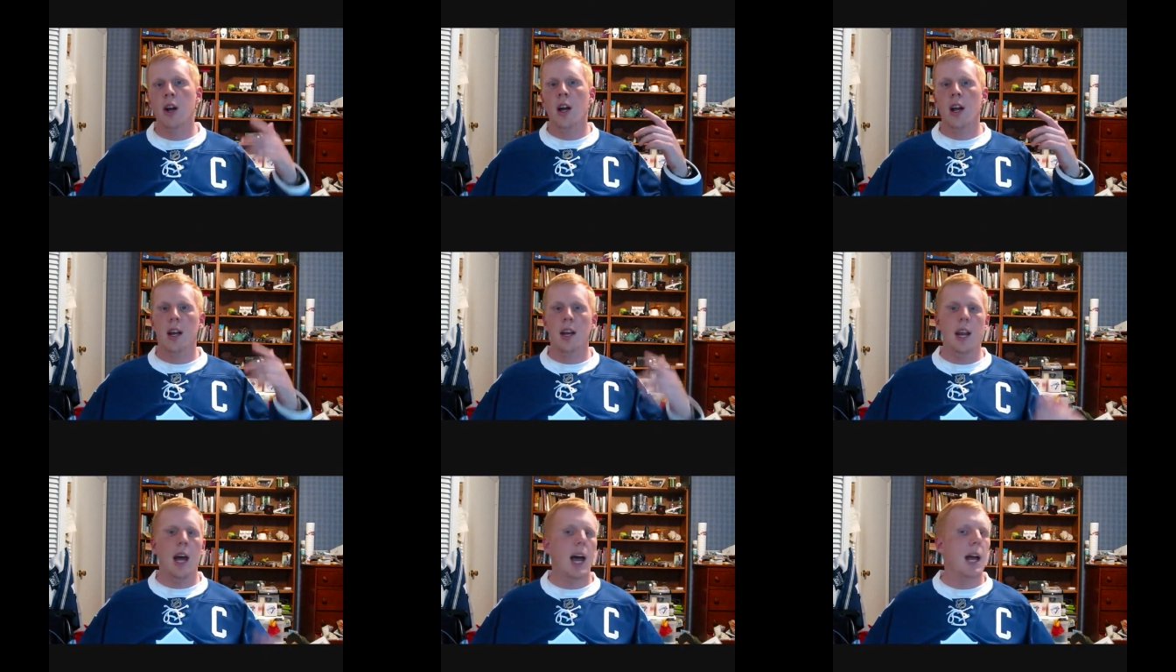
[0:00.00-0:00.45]

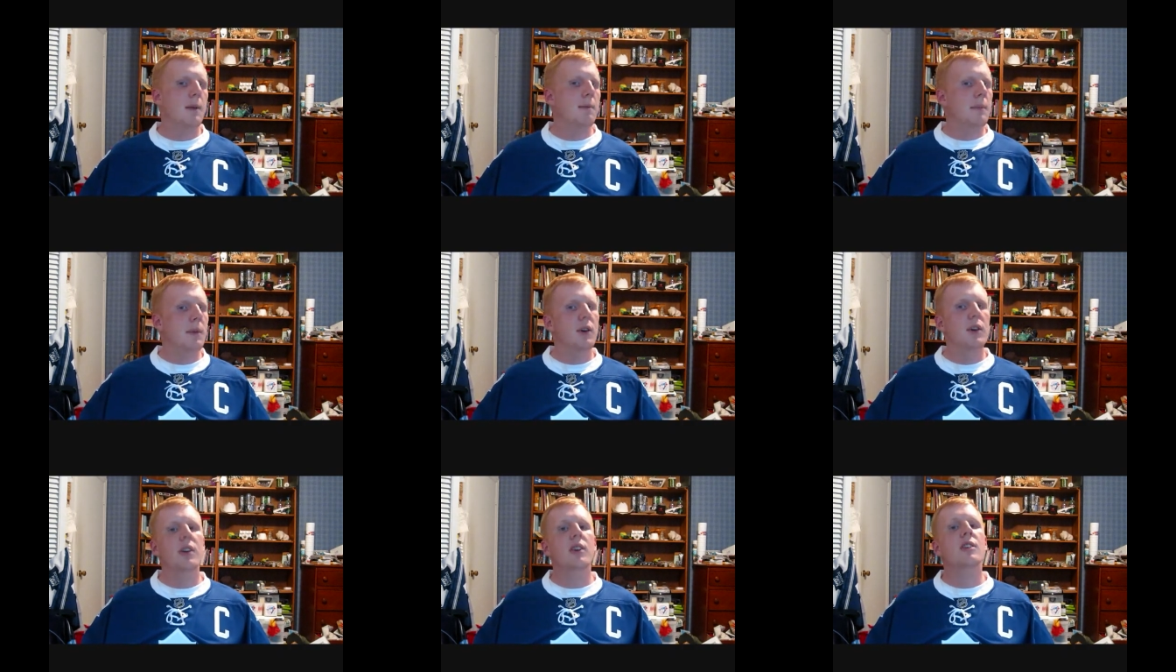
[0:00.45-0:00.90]
$9
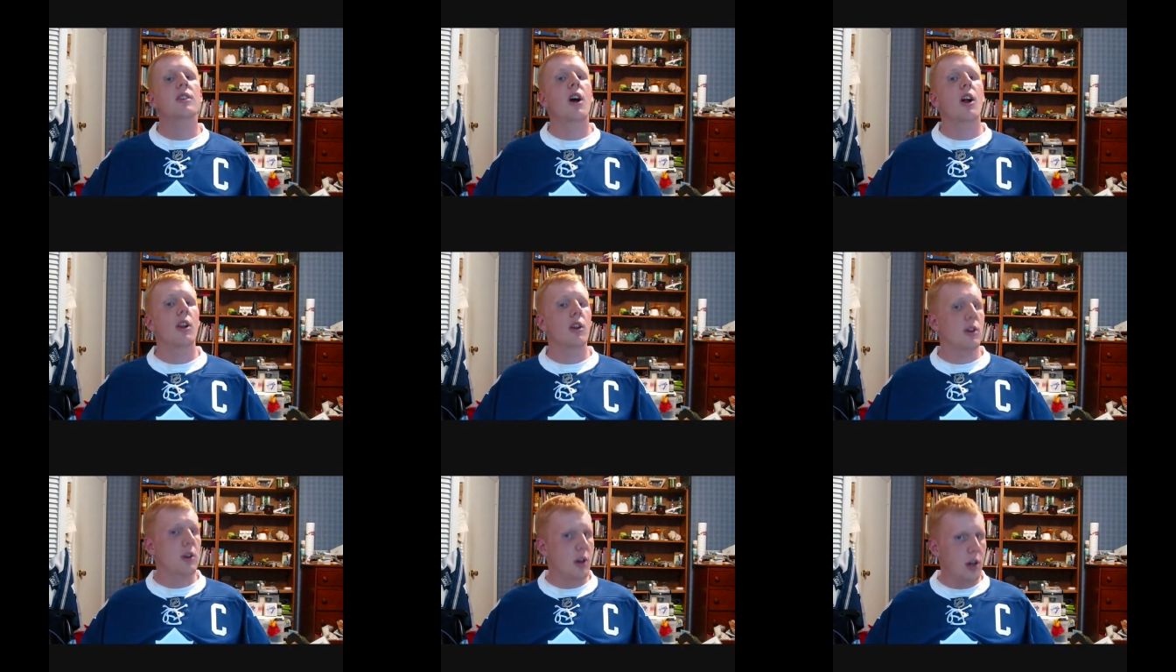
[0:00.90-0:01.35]
million
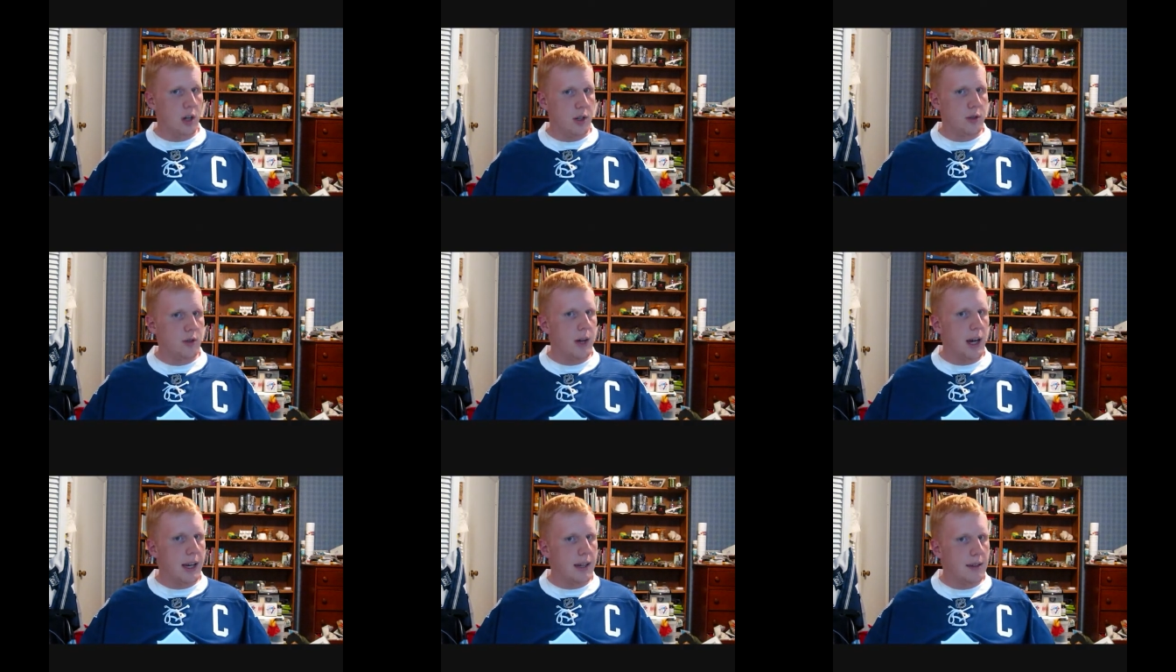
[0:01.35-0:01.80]

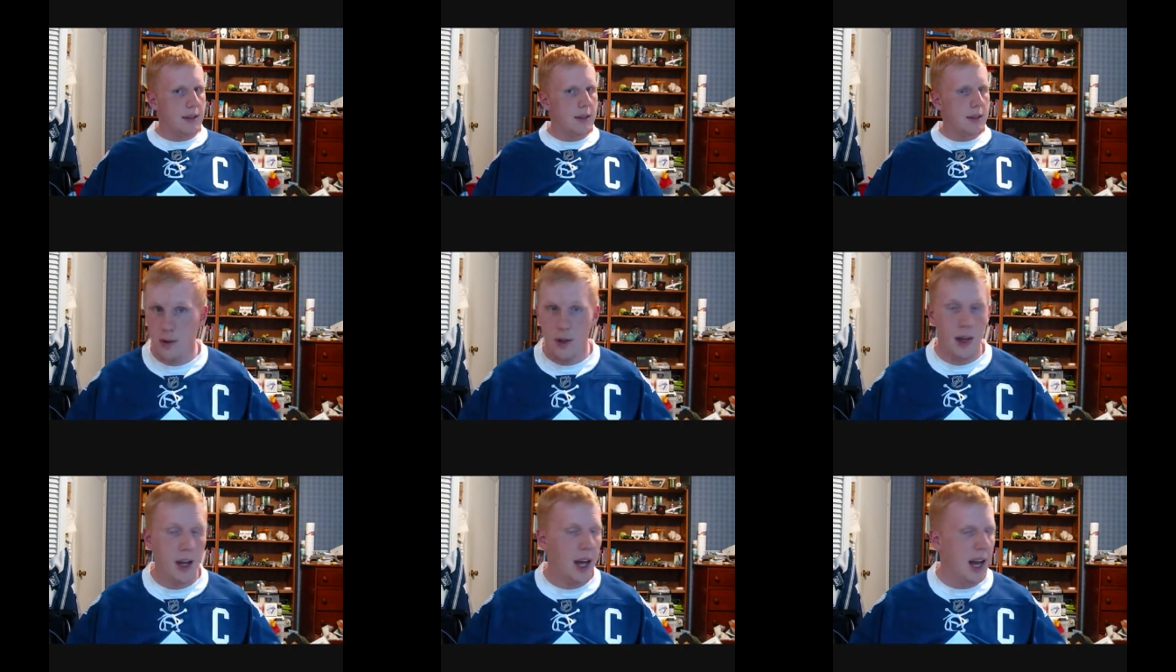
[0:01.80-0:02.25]
contract.
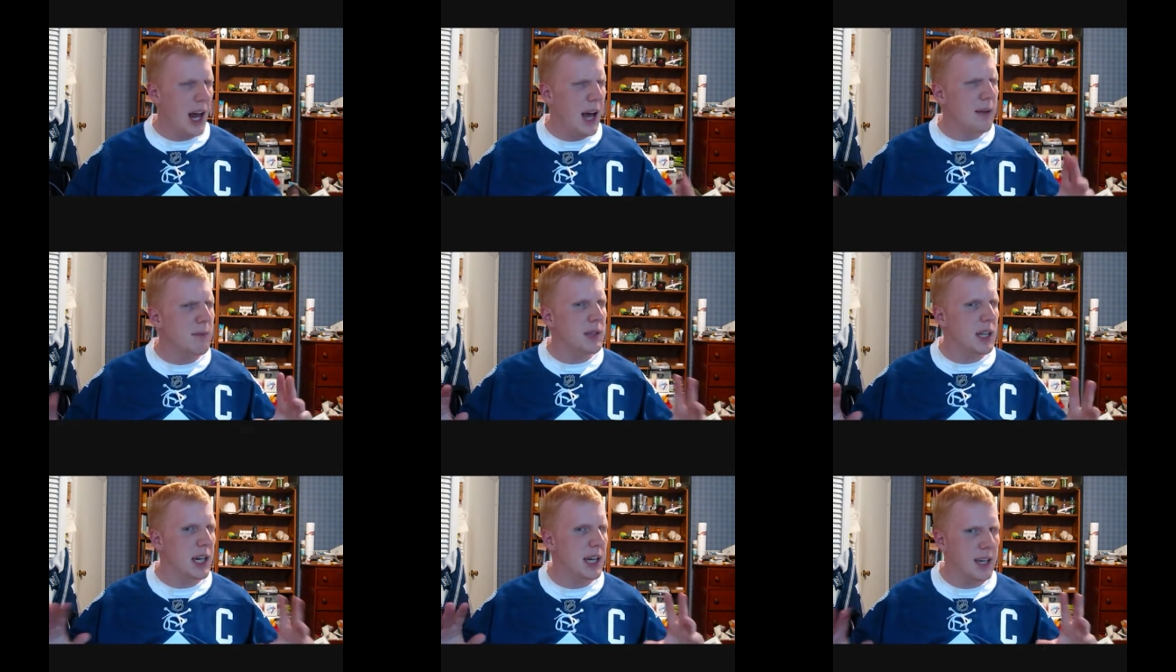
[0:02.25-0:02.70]
And
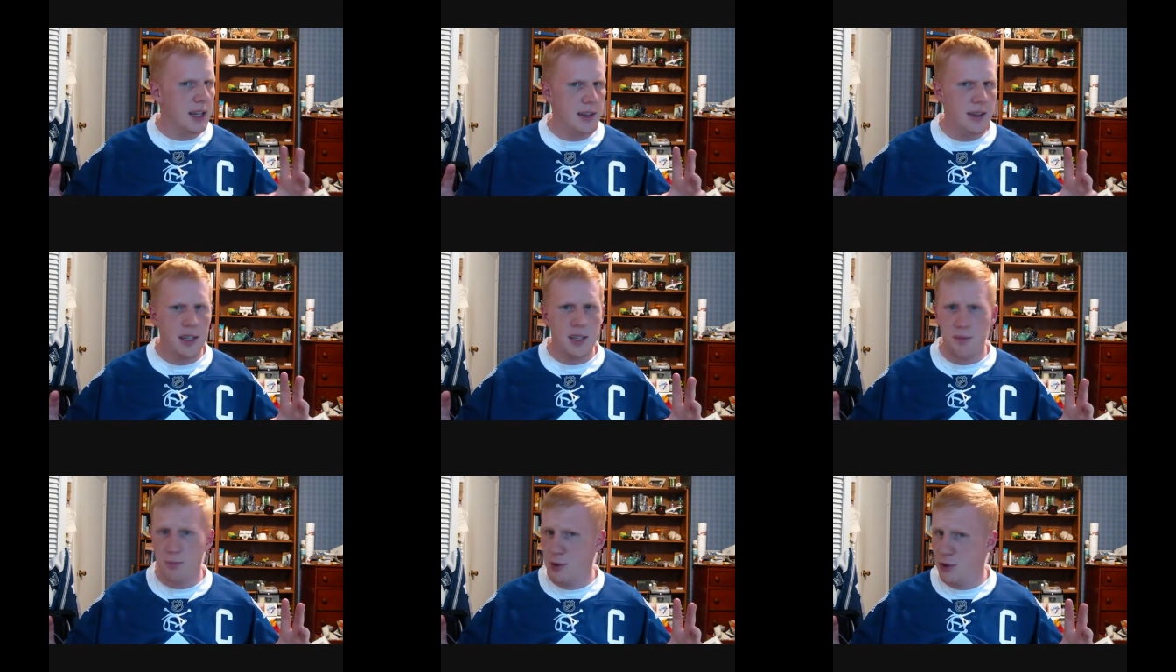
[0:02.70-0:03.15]
I'm liking
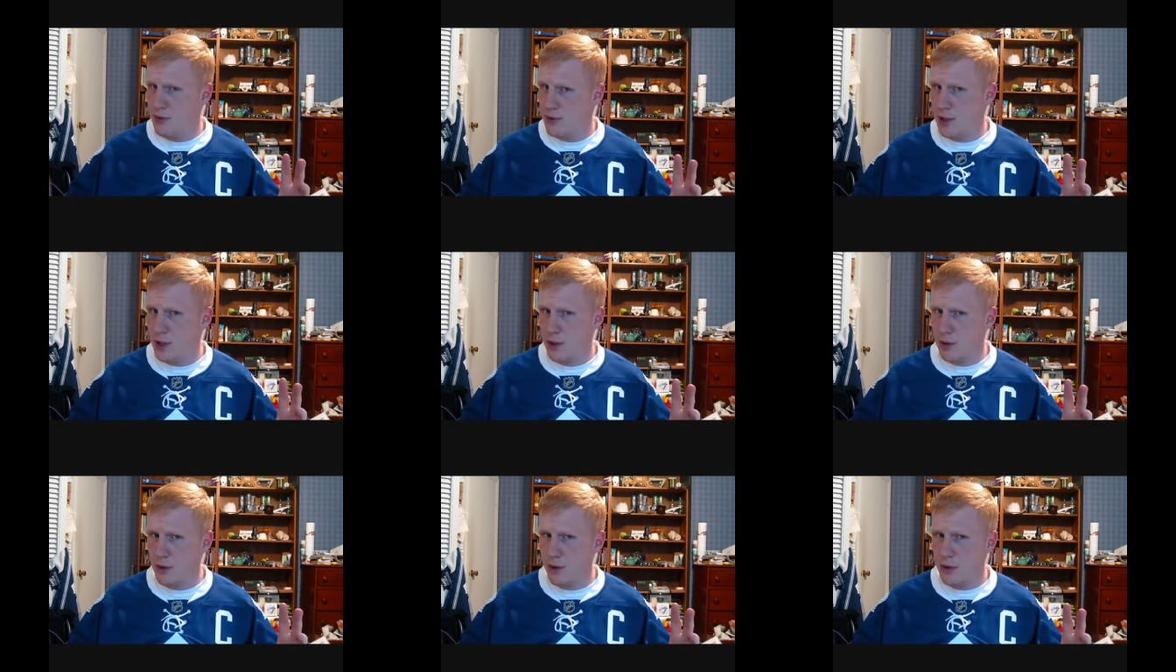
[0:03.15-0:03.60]
this move
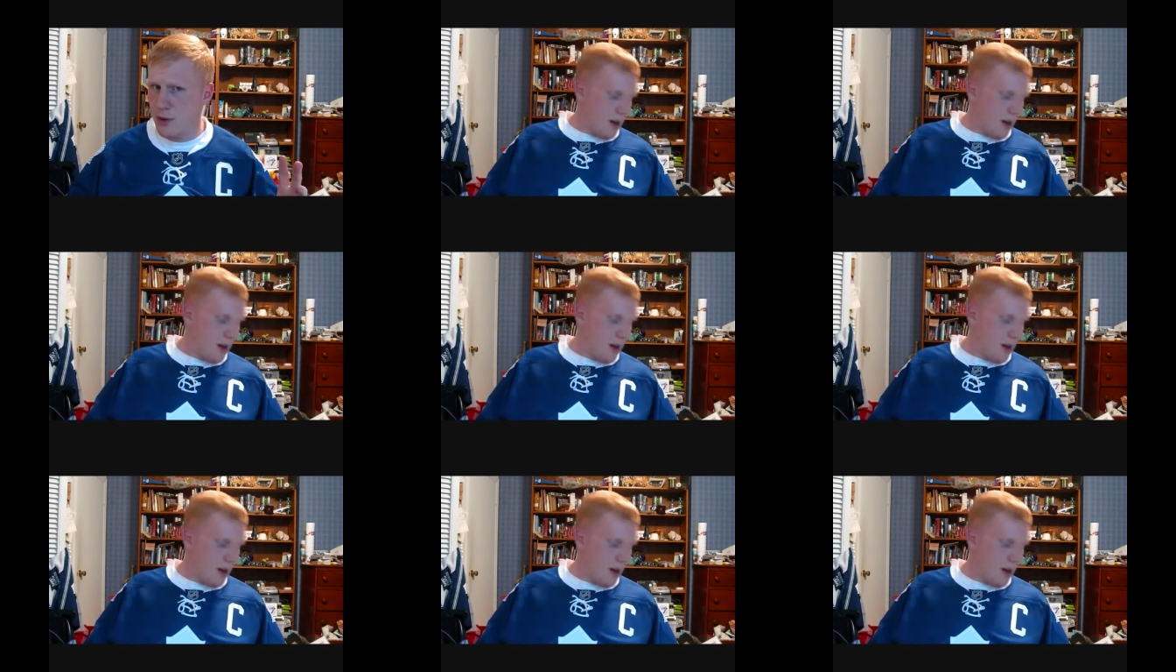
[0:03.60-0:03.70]
too.